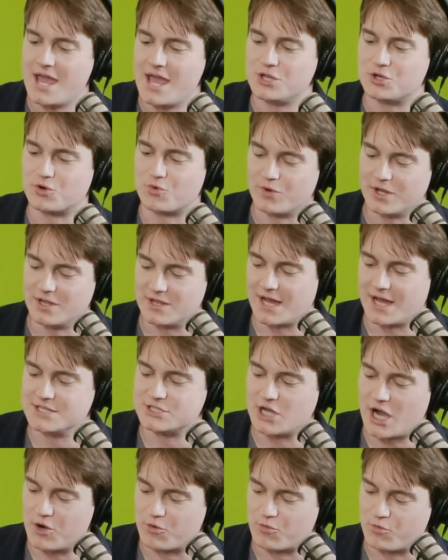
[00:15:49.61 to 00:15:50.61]
to realize
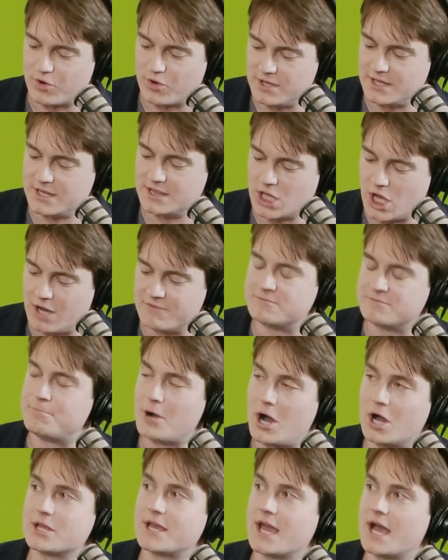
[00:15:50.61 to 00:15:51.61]
I really loved
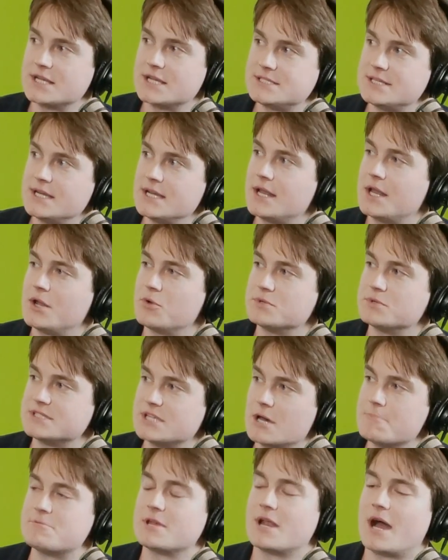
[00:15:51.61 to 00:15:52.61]
podcasting and it was
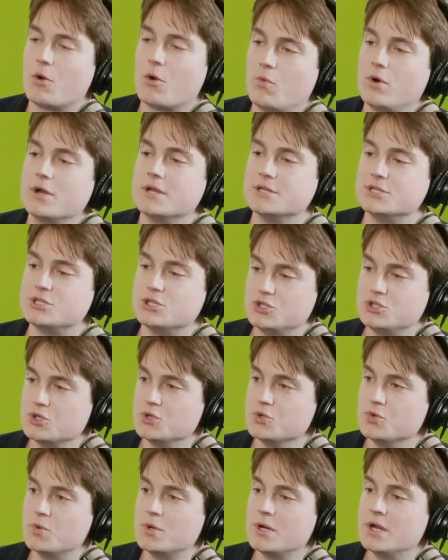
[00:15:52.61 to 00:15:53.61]
something I wanted to
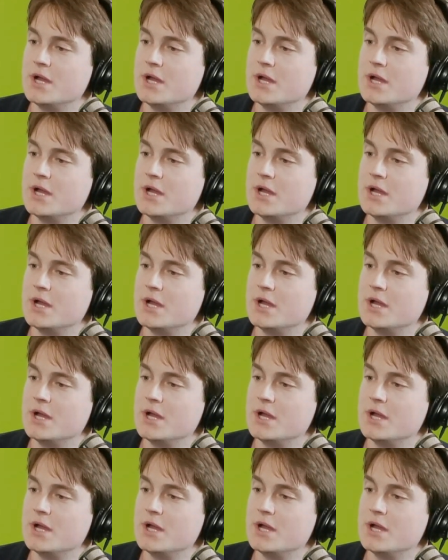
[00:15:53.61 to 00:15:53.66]
do.